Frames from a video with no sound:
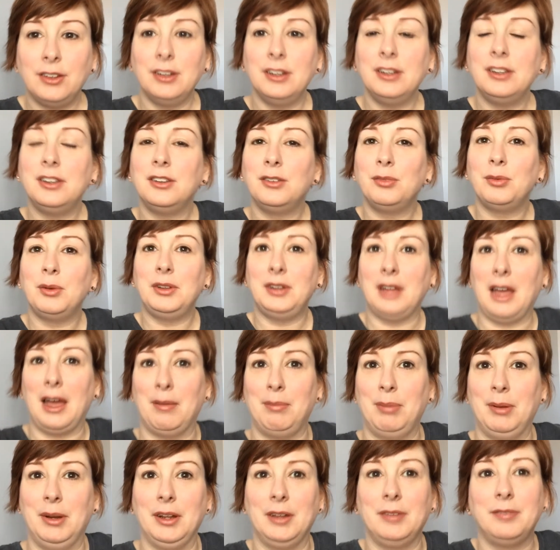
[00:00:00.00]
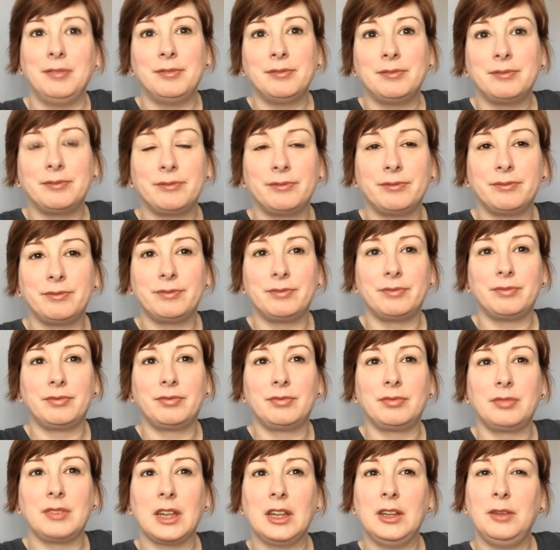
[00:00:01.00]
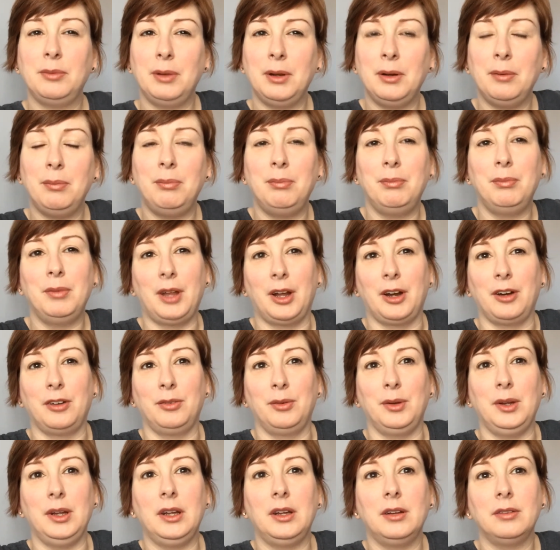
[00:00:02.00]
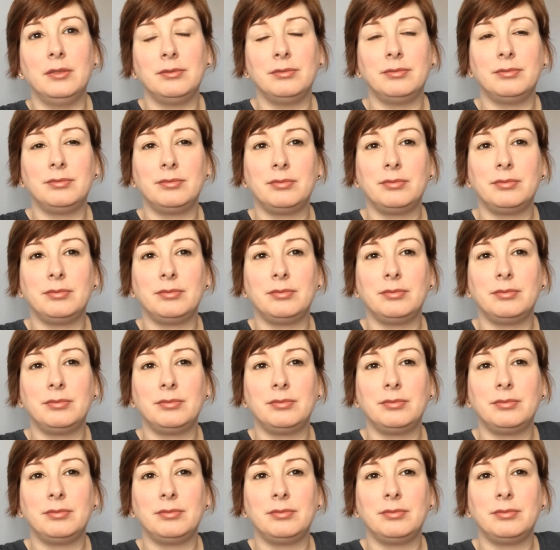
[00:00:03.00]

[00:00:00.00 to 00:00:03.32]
So this is what's happening. It's been a large week.